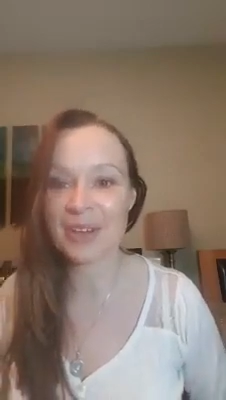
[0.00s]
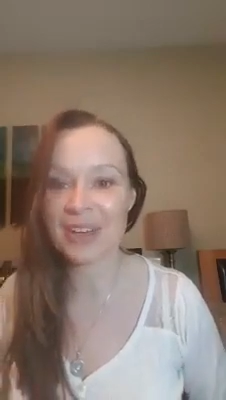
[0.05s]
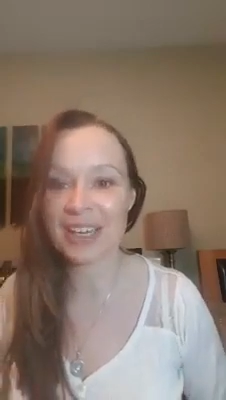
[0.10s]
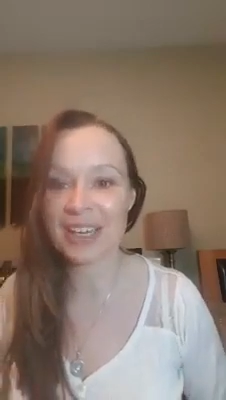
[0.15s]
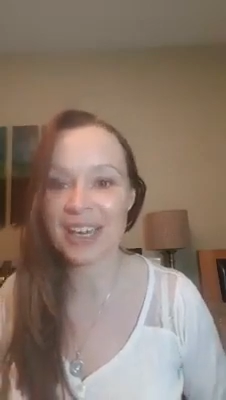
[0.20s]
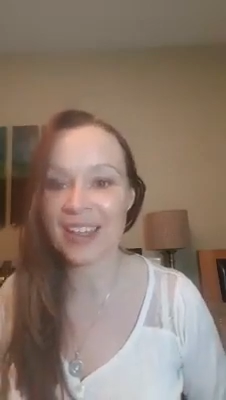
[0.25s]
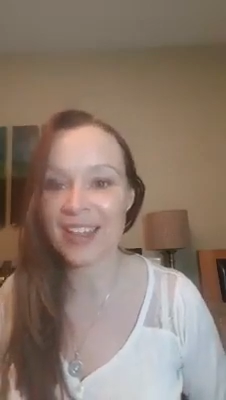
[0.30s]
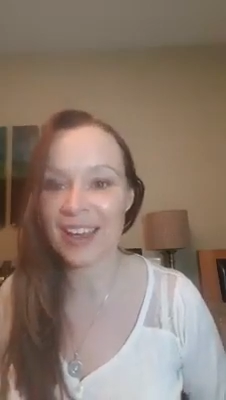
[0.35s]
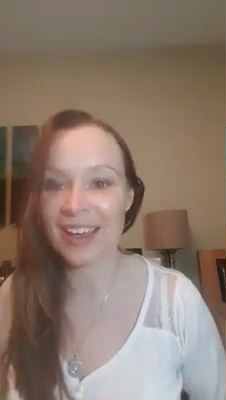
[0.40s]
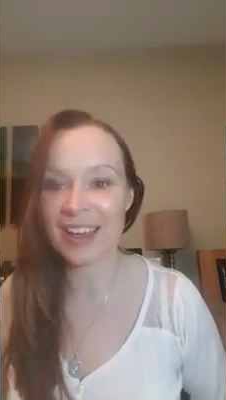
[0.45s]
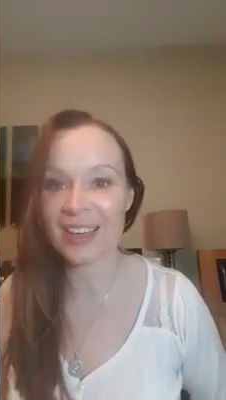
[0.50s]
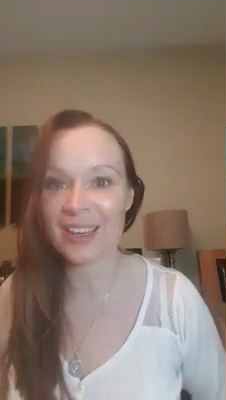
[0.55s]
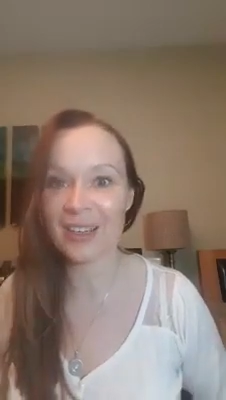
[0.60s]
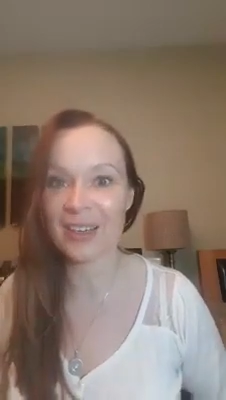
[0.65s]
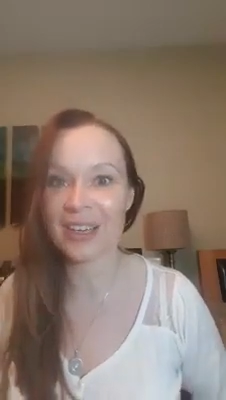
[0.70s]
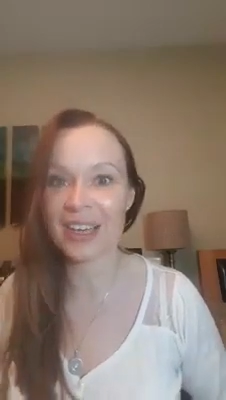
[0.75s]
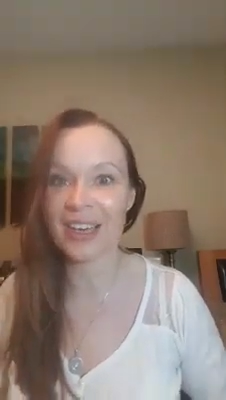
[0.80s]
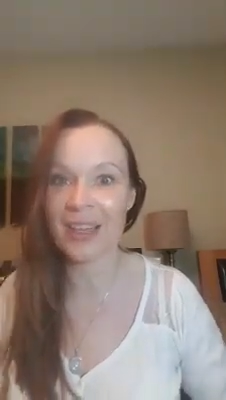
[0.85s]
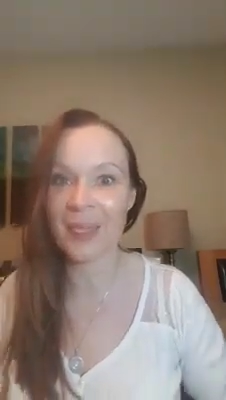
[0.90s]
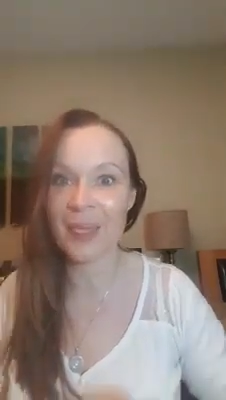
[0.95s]
really get the hang of
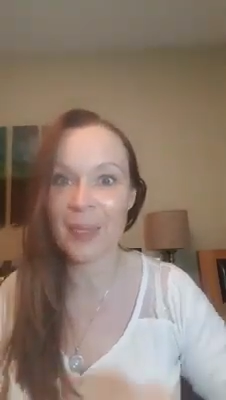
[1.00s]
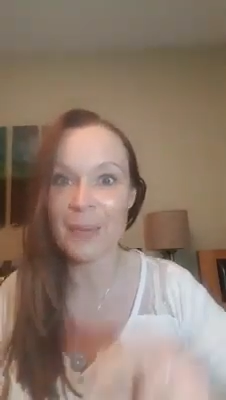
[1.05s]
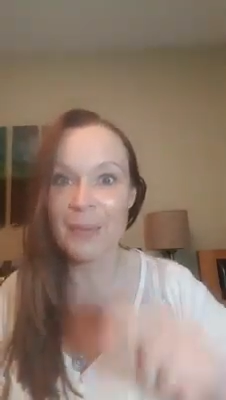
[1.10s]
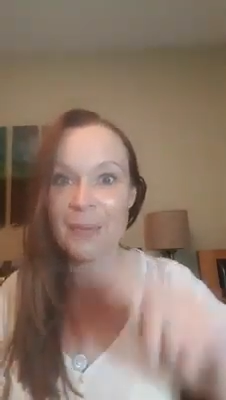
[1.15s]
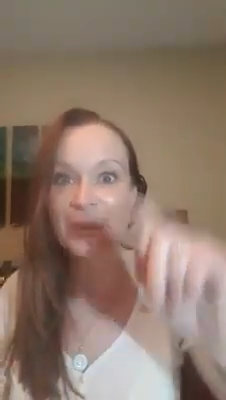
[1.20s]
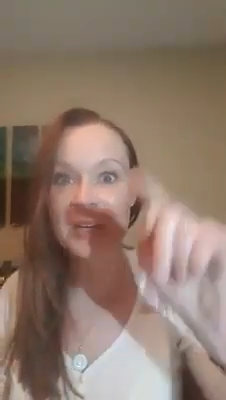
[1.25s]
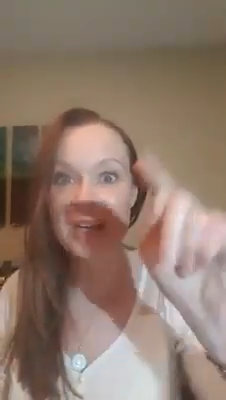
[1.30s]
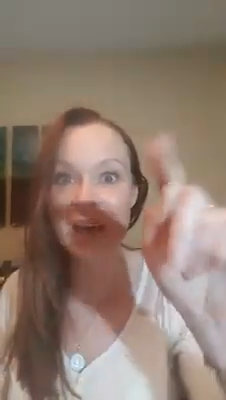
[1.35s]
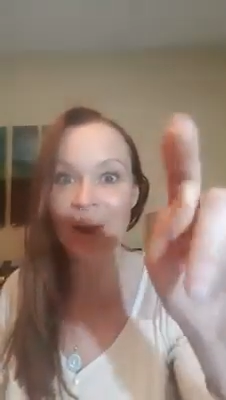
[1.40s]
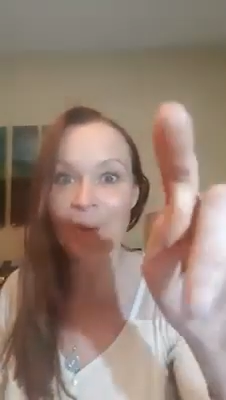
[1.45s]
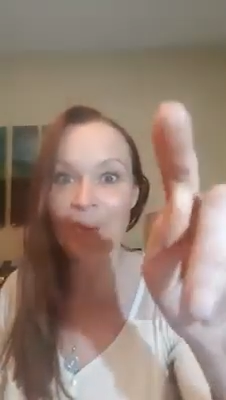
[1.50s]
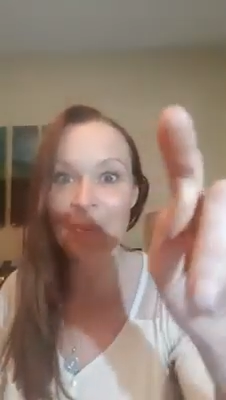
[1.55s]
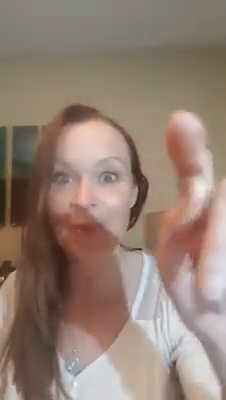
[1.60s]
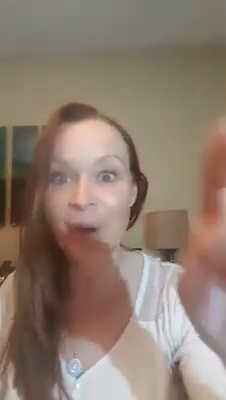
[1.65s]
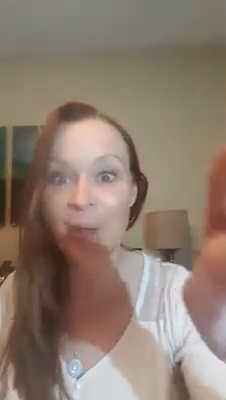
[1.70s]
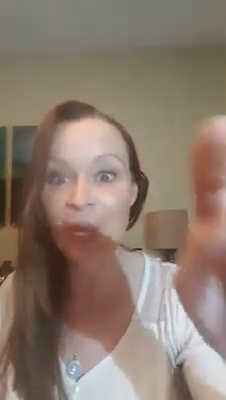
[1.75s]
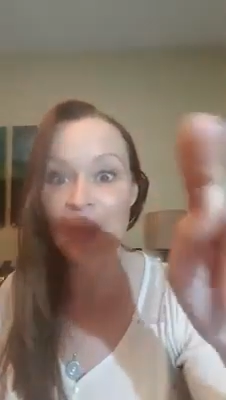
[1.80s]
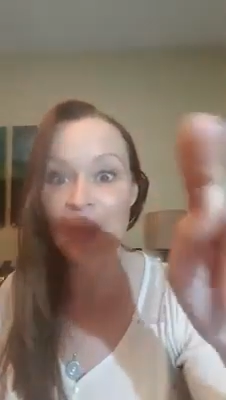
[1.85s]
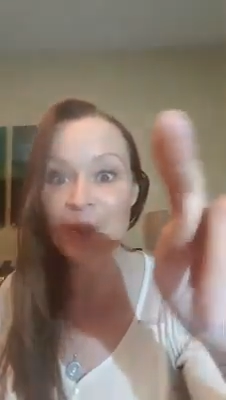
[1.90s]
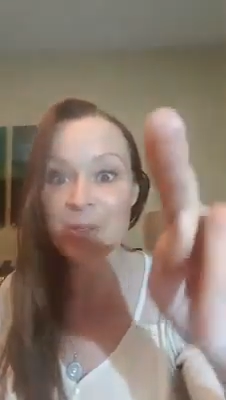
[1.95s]
looking at the
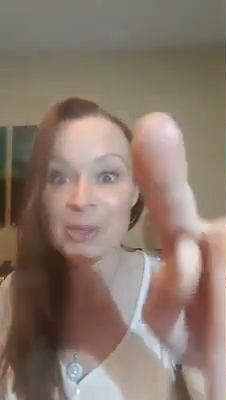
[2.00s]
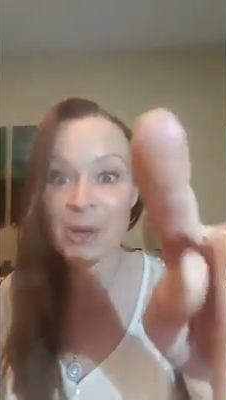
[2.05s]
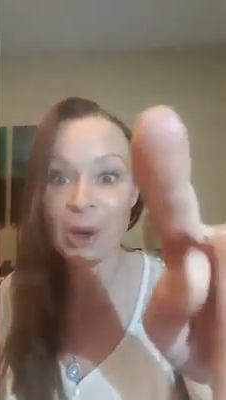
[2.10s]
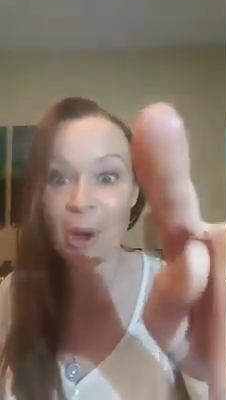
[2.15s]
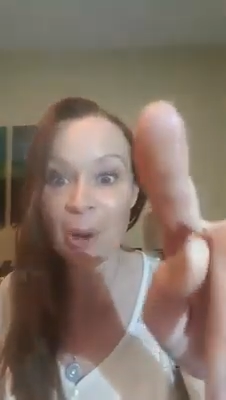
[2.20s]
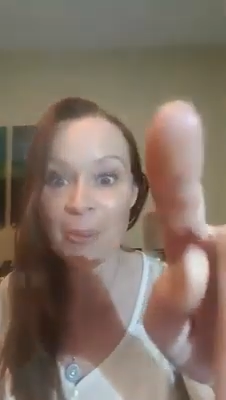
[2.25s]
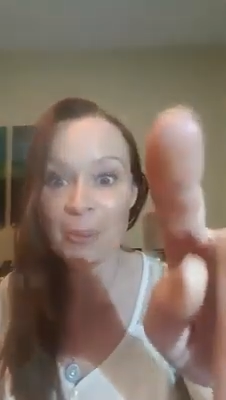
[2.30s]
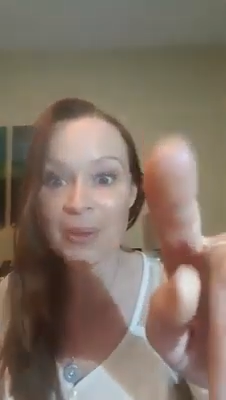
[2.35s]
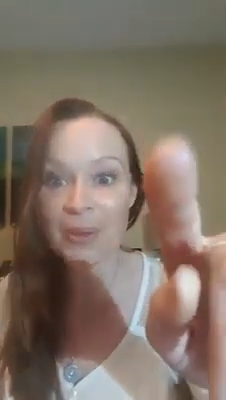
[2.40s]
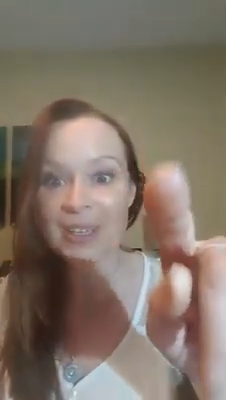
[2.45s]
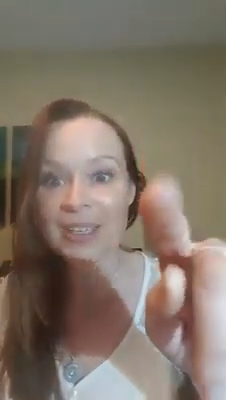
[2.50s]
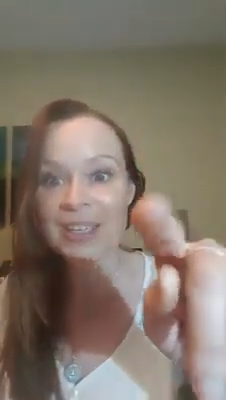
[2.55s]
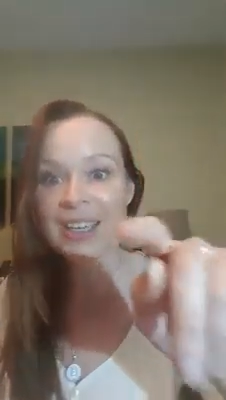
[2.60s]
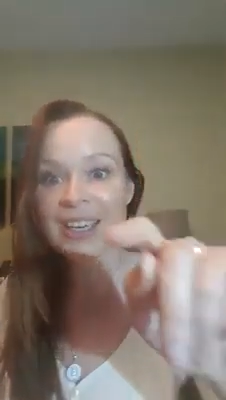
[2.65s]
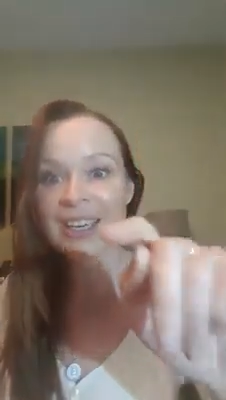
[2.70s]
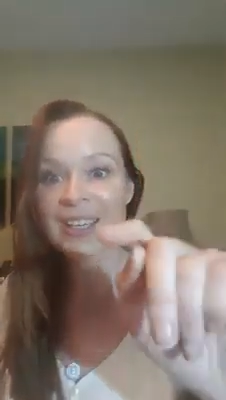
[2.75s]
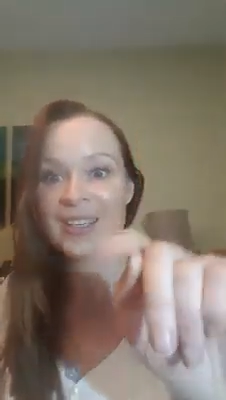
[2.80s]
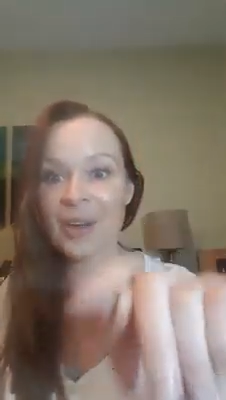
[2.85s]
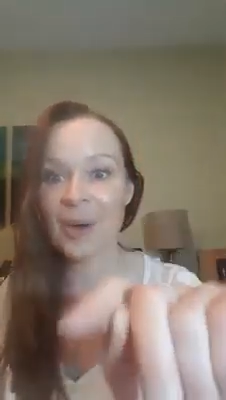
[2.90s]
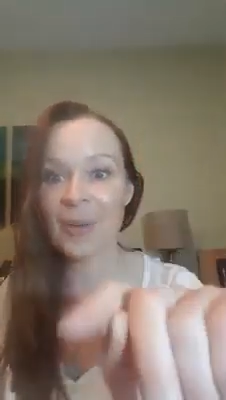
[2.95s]
camera at the top
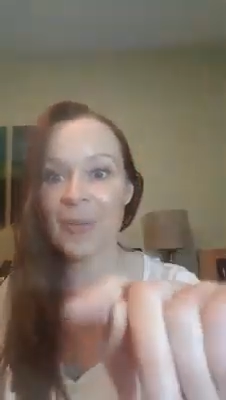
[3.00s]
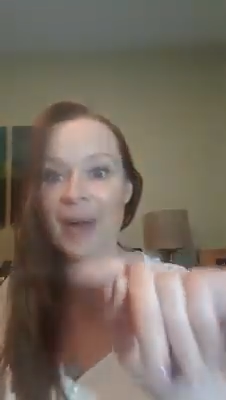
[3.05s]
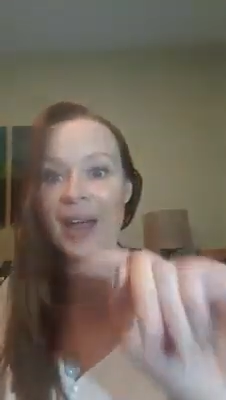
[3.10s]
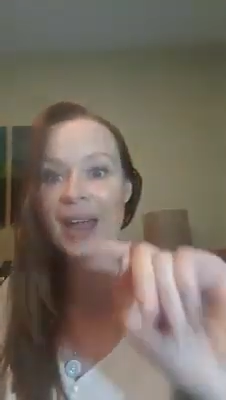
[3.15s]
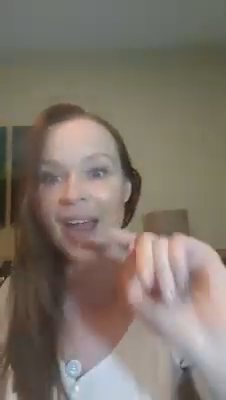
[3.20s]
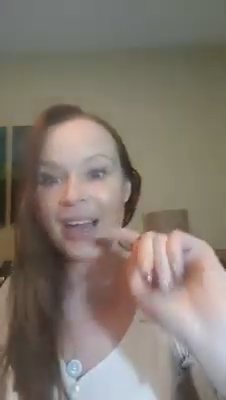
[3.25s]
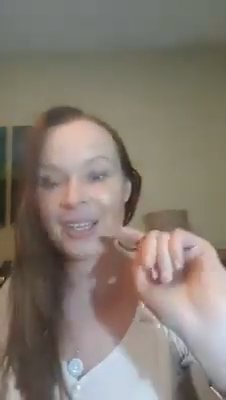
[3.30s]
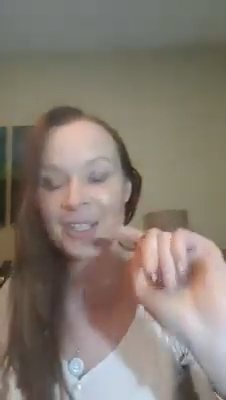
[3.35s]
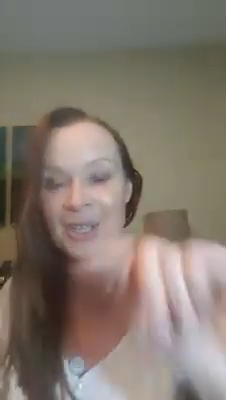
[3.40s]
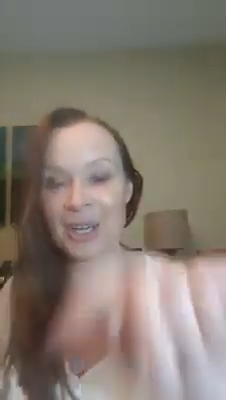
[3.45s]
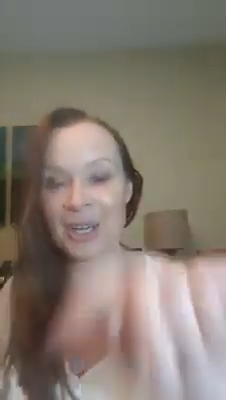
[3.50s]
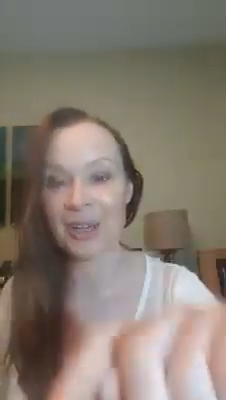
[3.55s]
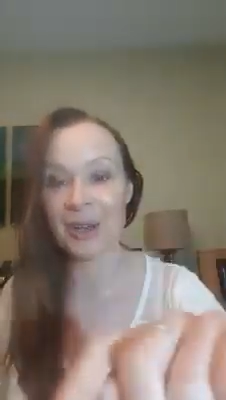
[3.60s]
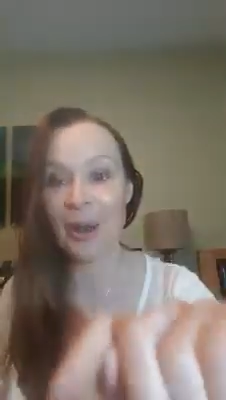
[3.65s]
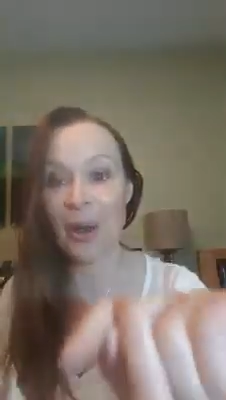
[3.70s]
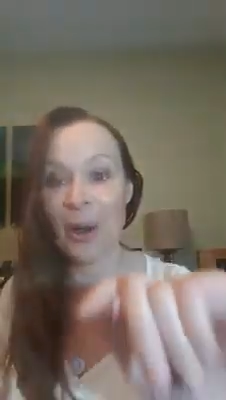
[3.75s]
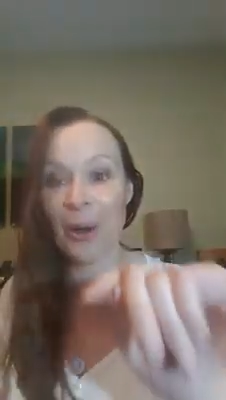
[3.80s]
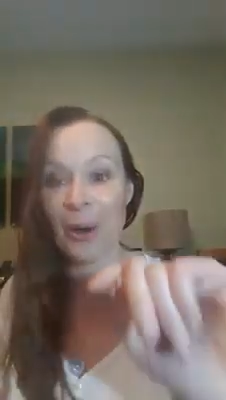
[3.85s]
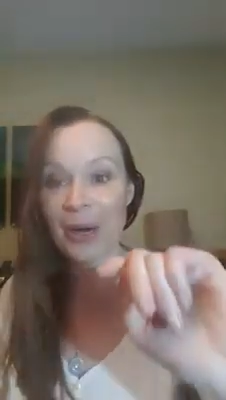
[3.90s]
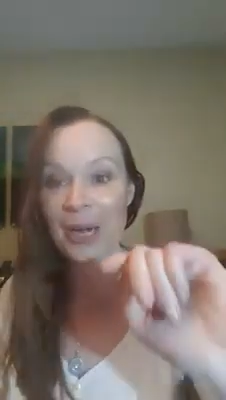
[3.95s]
and not my
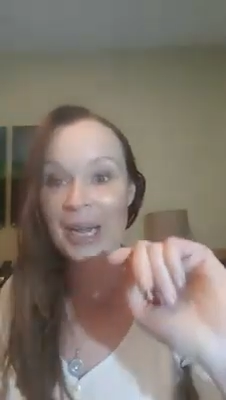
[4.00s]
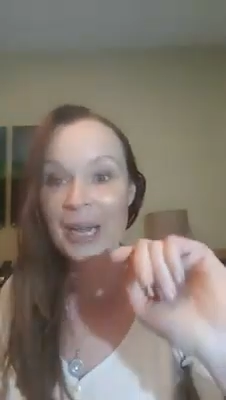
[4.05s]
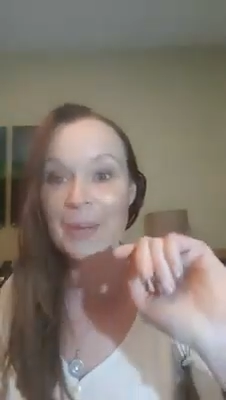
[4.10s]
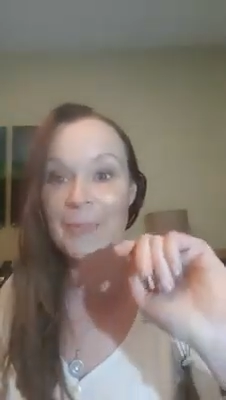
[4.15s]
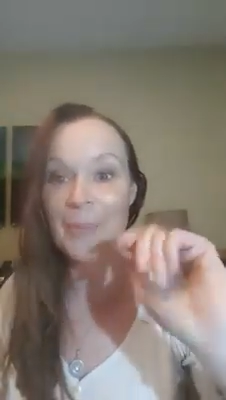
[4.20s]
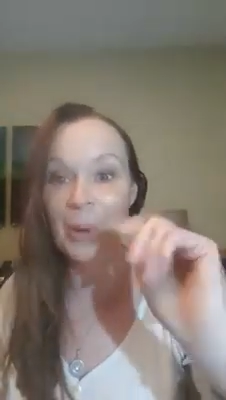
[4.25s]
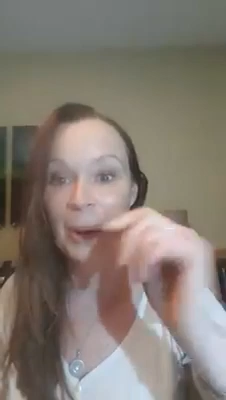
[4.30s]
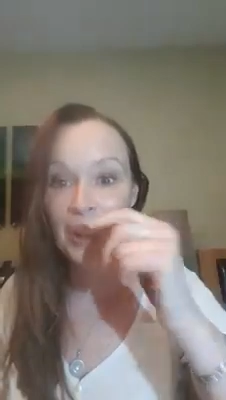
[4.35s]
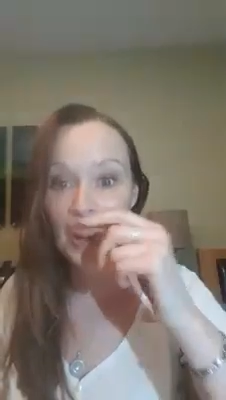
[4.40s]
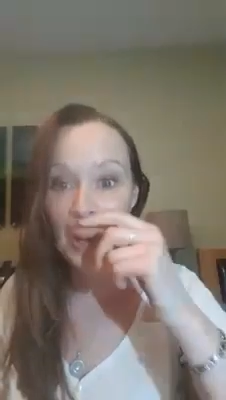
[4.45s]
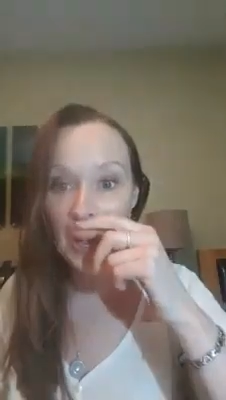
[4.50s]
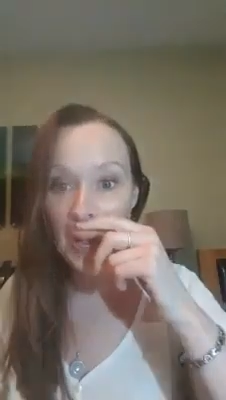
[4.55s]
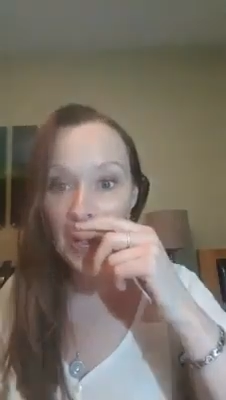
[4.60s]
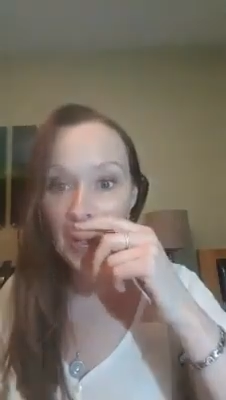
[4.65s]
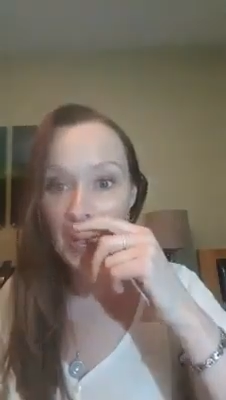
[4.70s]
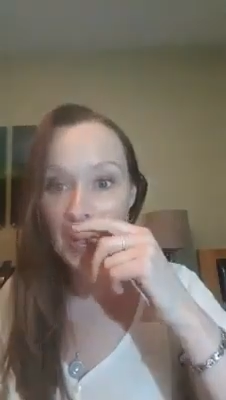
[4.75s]
actual ugly mug.